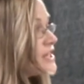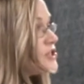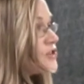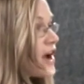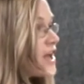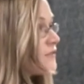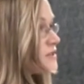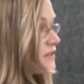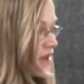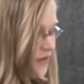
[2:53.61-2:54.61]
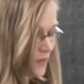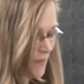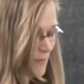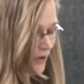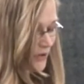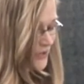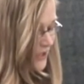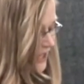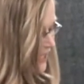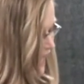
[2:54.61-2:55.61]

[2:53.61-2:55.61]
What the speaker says: and triumphs of the other members,